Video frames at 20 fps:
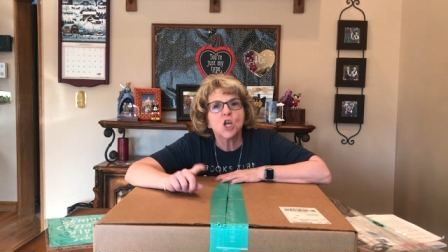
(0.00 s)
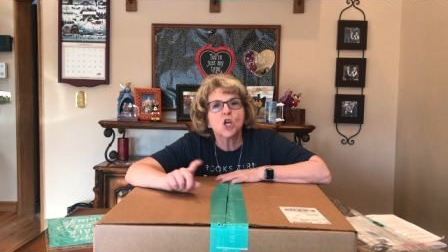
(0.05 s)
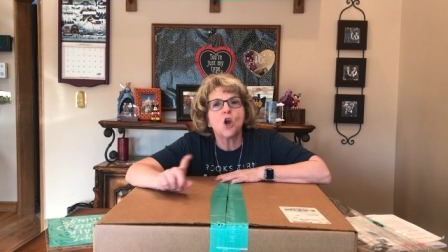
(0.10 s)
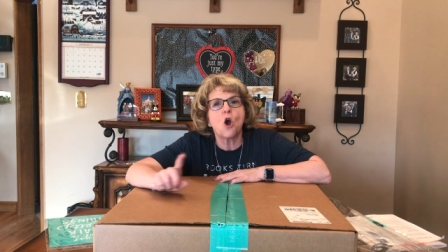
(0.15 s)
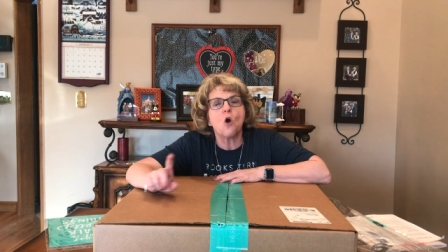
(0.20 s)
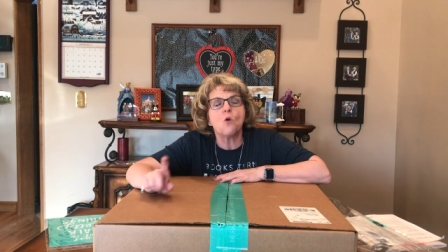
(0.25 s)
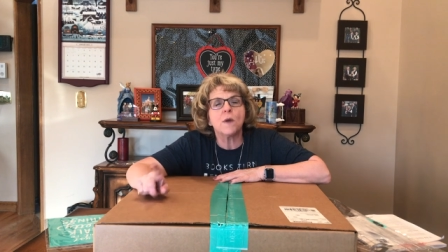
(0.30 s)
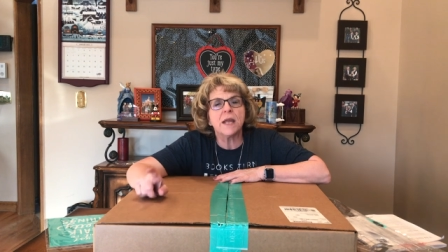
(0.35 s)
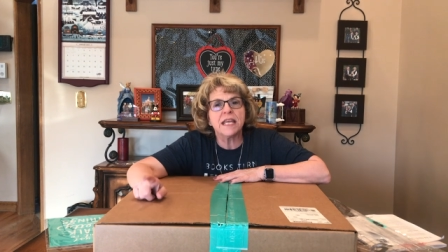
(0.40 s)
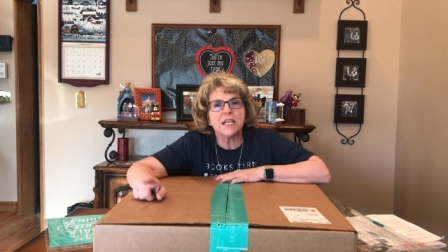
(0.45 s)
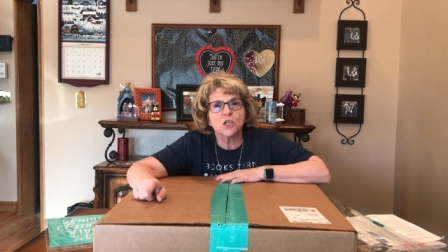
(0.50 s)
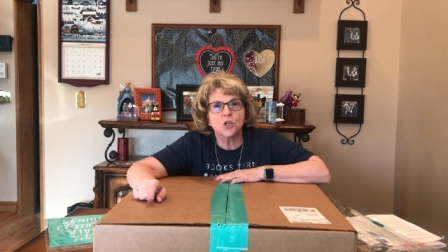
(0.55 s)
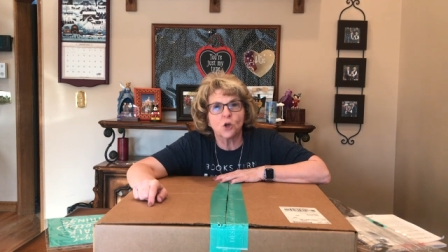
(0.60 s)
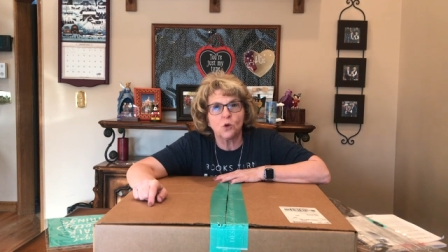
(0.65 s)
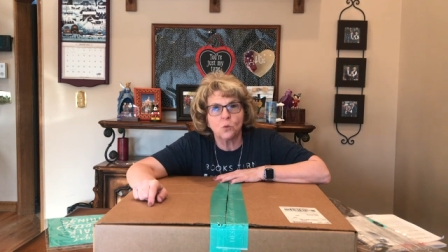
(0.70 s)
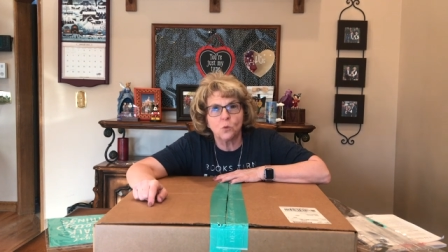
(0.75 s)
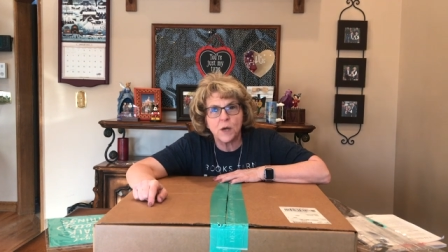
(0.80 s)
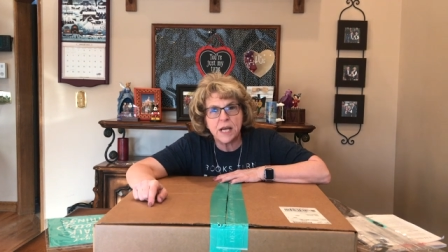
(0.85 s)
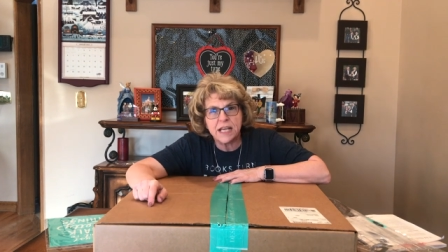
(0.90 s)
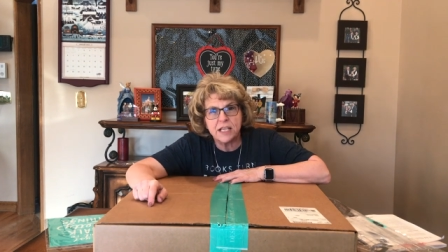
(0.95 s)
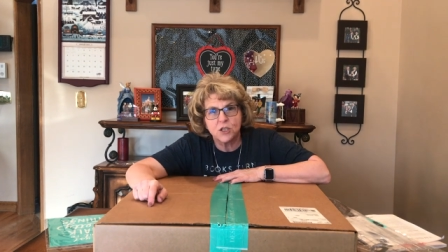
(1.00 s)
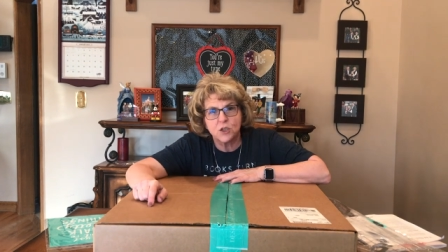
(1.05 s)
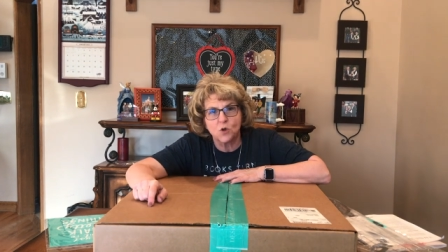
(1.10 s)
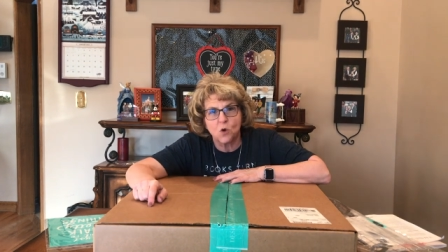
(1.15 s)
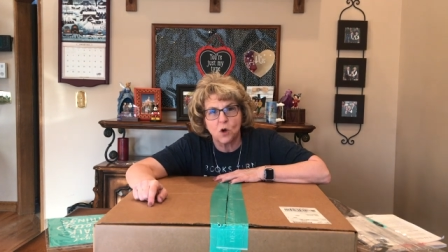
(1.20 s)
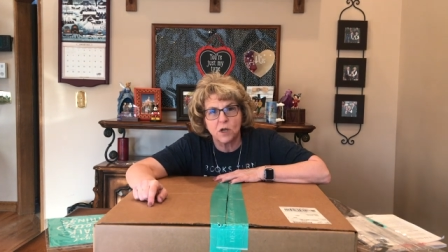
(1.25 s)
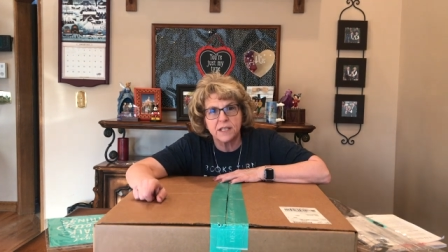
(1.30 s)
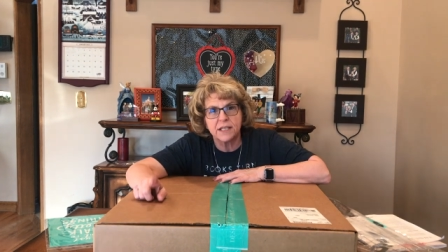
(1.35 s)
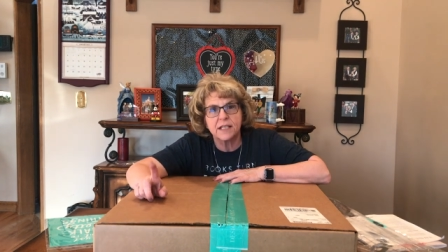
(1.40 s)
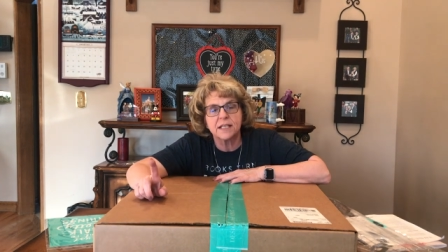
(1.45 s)
Go into
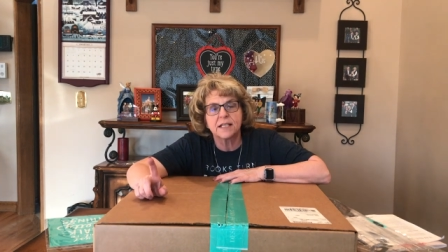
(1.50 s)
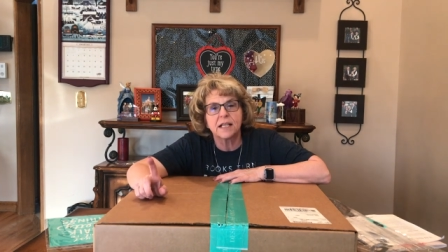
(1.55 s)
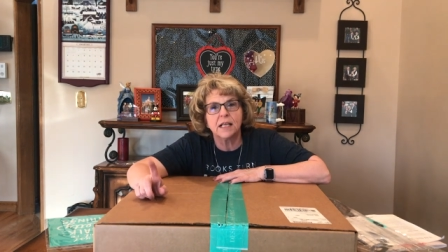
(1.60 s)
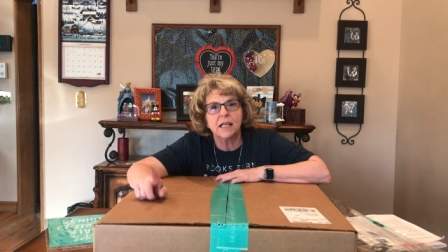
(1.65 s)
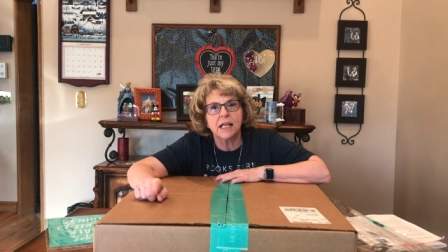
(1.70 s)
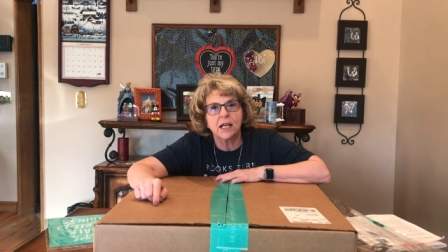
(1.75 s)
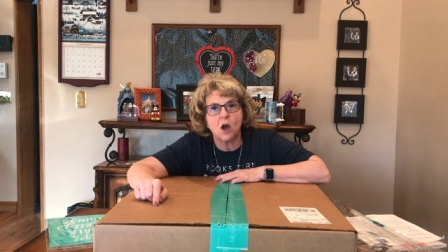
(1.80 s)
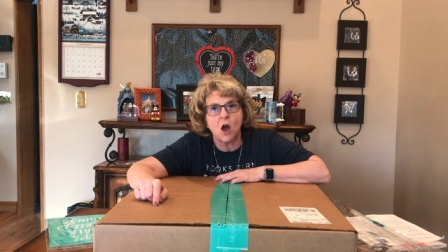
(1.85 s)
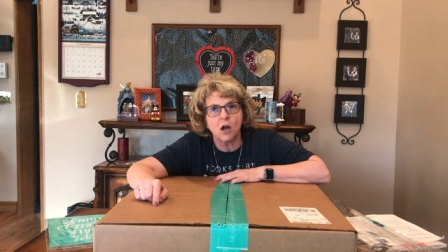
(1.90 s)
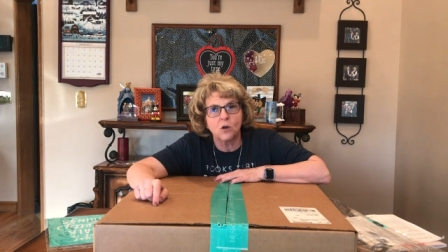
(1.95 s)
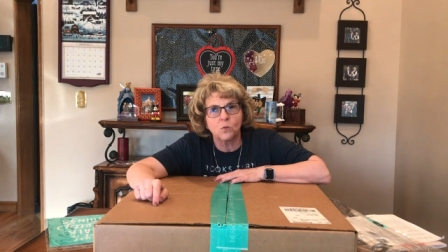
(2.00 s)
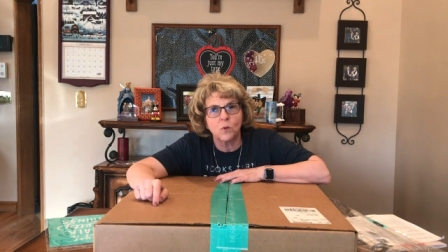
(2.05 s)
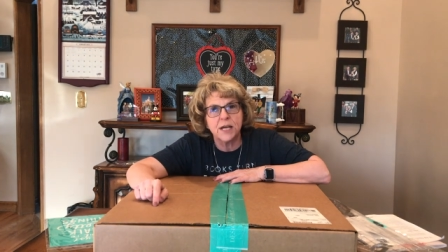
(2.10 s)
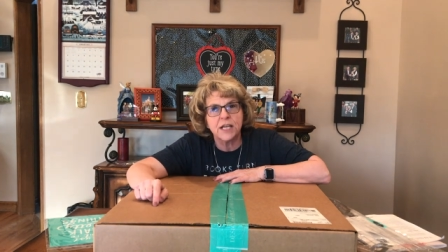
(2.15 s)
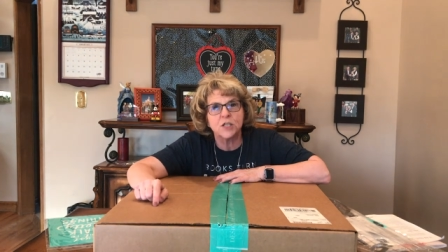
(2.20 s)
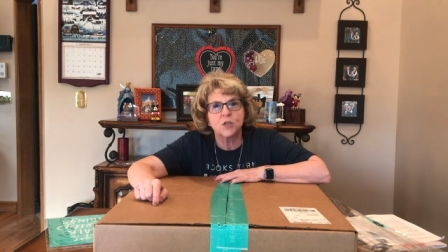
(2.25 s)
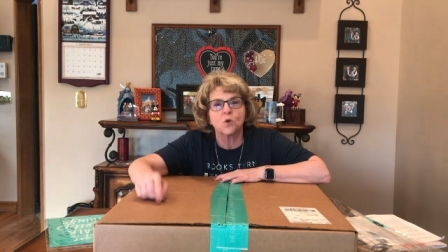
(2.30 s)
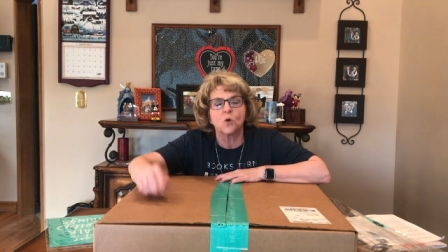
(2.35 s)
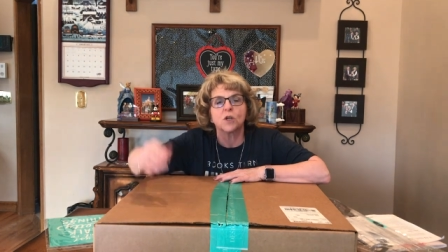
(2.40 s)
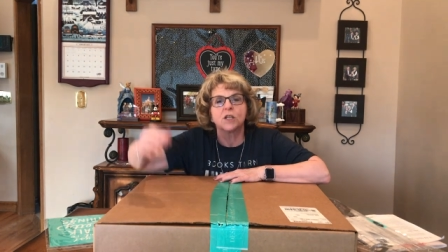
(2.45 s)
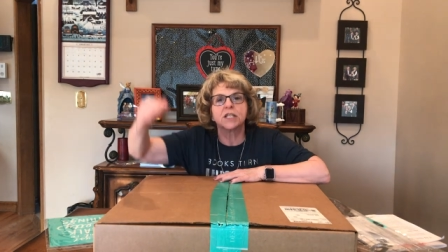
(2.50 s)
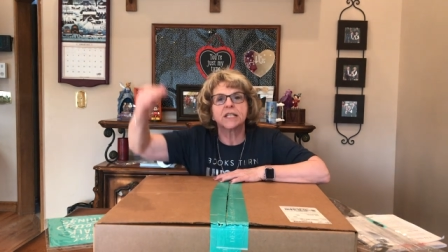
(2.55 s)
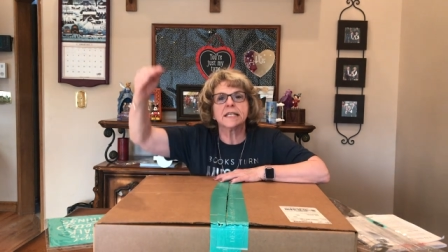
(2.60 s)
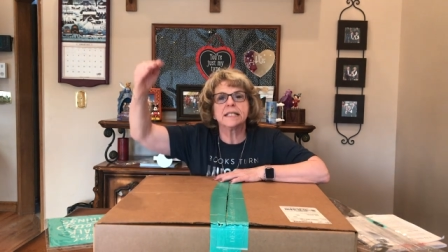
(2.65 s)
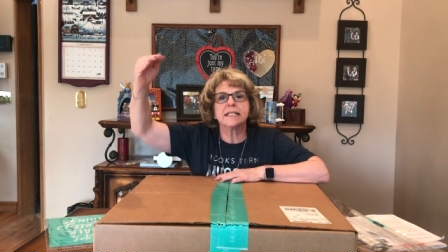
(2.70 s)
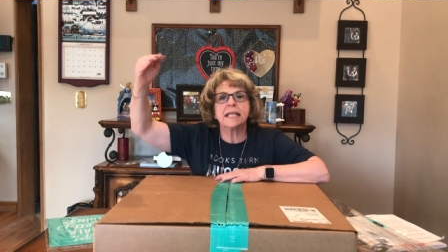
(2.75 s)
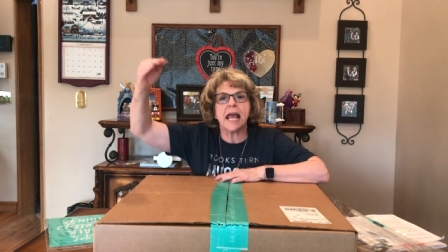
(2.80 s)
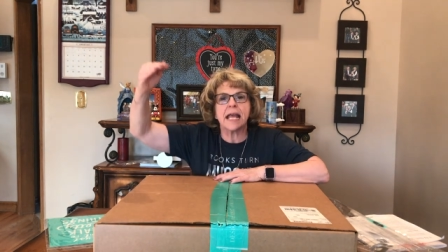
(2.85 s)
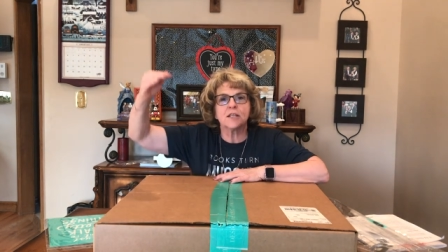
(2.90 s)
resources, click on resources,